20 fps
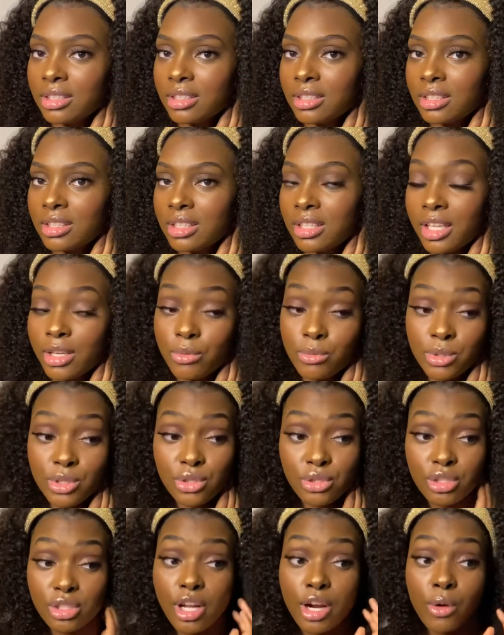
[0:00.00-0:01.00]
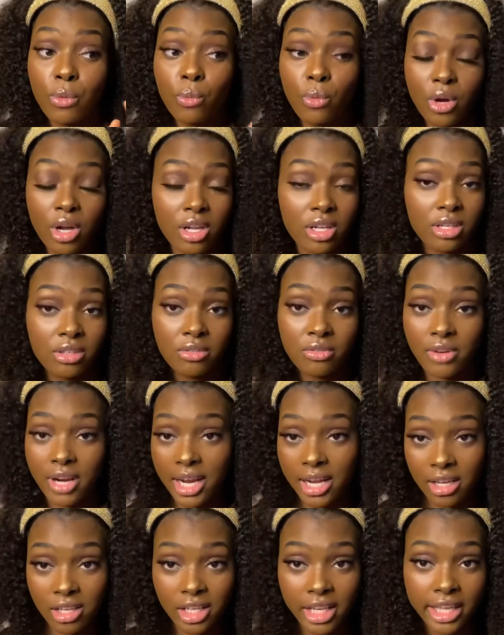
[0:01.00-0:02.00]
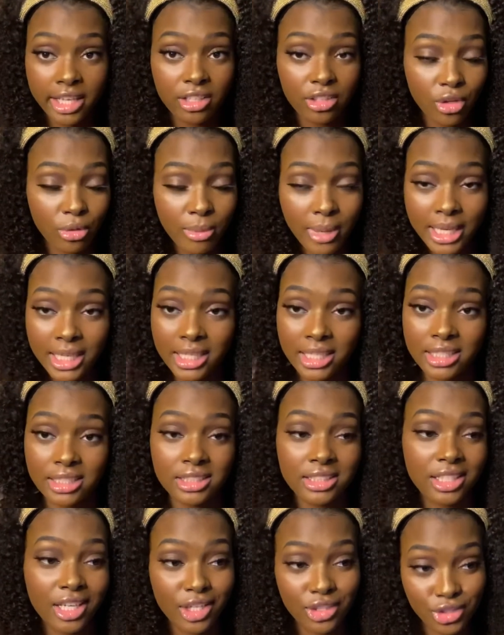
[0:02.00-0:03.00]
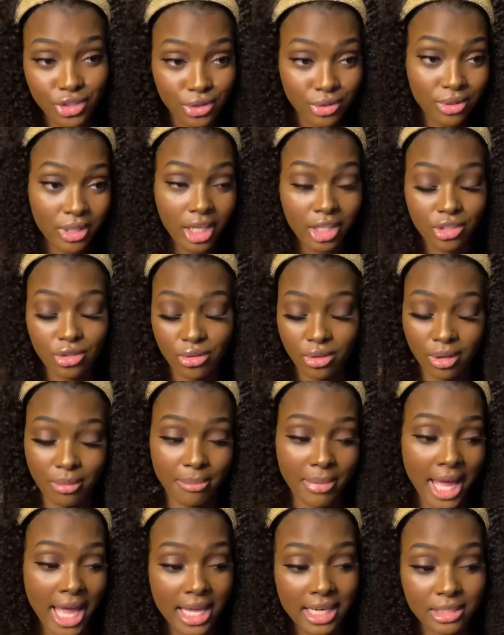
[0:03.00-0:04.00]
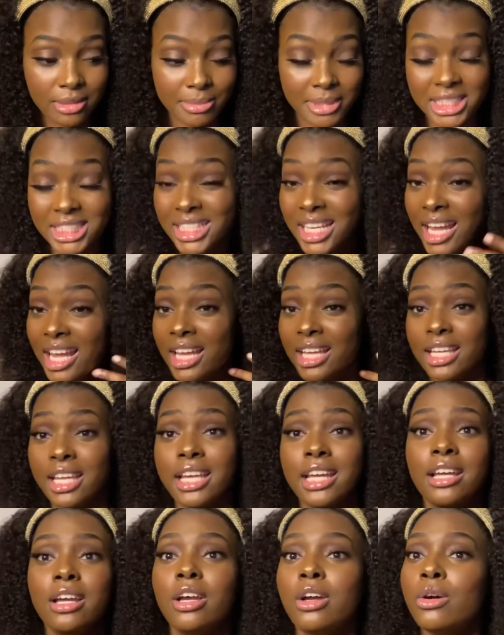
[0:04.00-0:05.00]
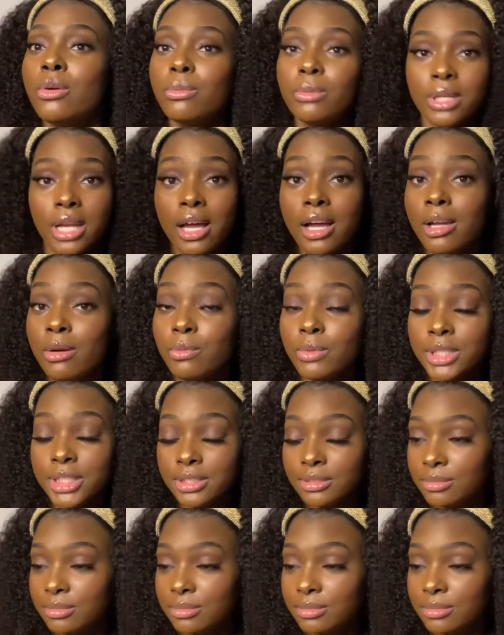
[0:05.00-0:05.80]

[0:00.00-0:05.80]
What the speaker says: Like, when you start walking around like nobody can touch you, like, you the baddest bitch. Like, when I was